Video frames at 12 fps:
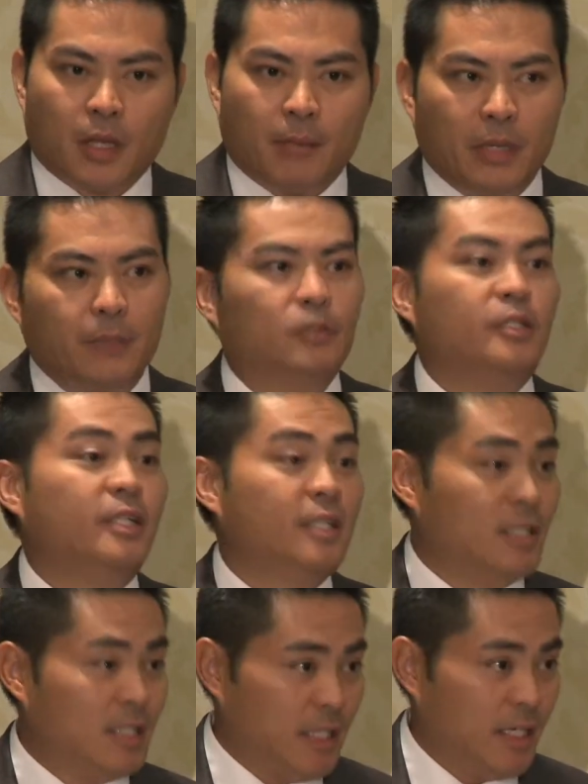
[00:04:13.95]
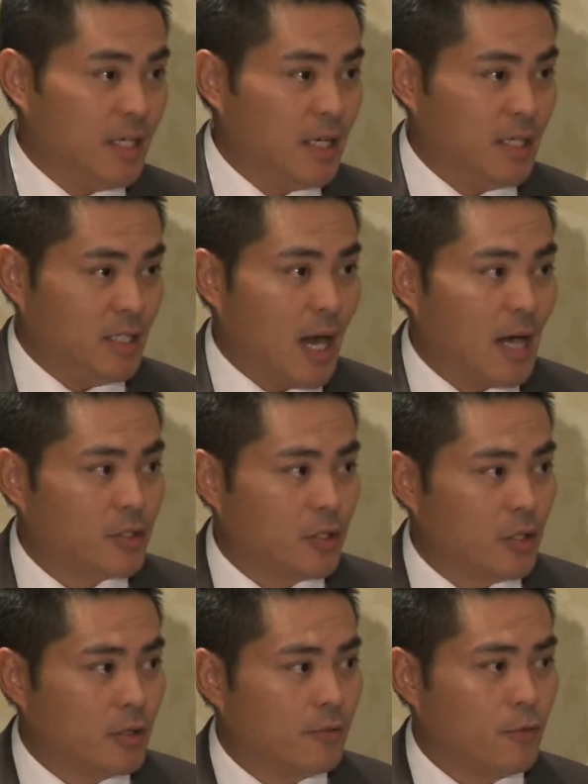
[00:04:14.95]
people need to see a
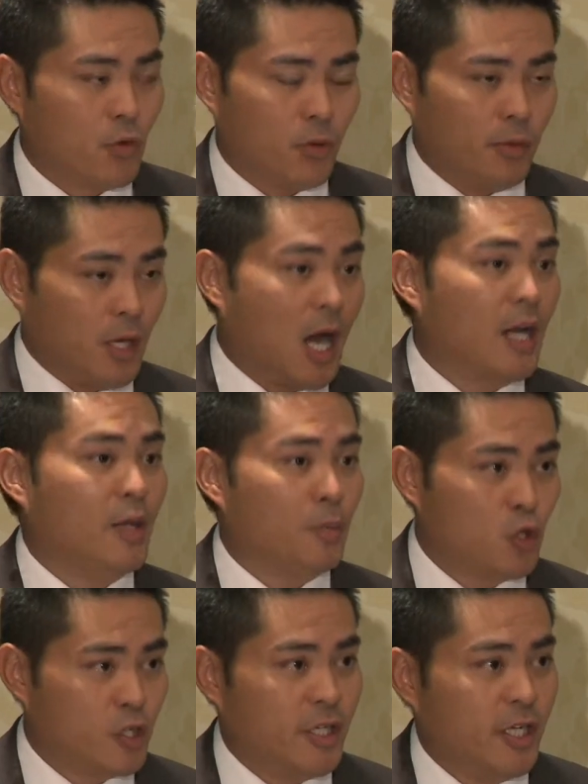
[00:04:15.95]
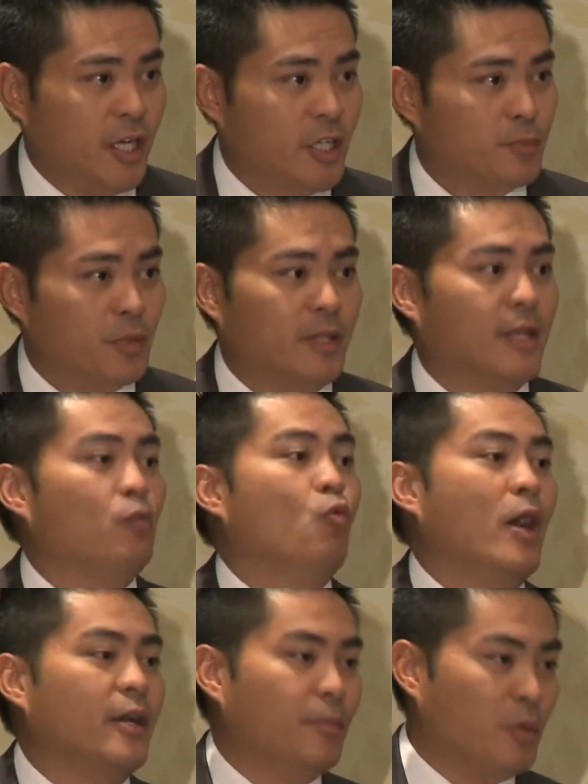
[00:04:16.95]
doctor for non-emergent needs, but then
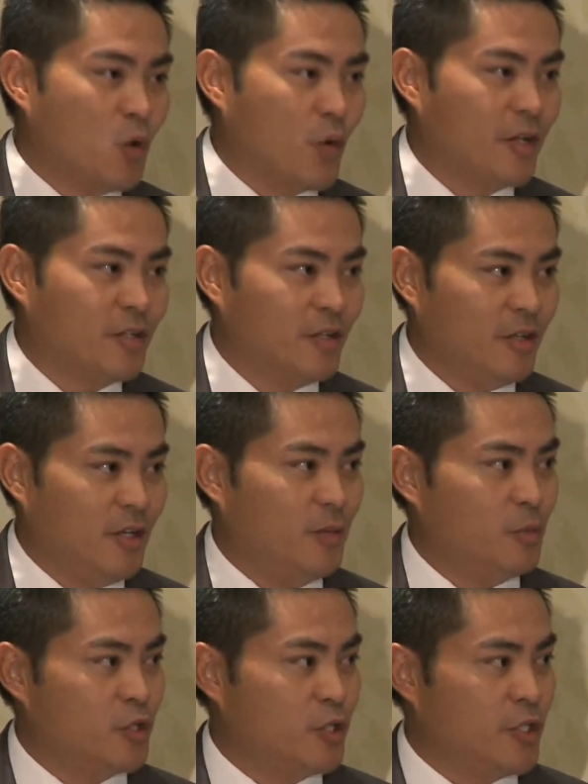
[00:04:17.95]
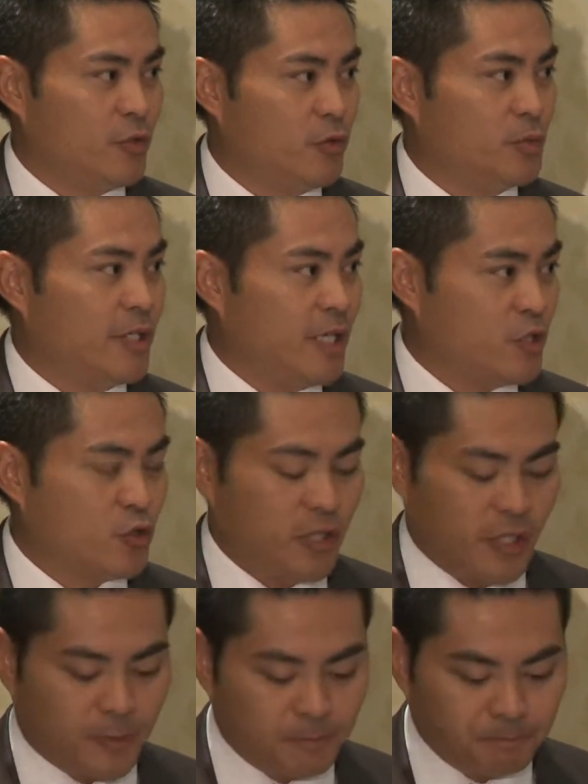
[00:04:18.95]
wind up going into the emergency room to get treated.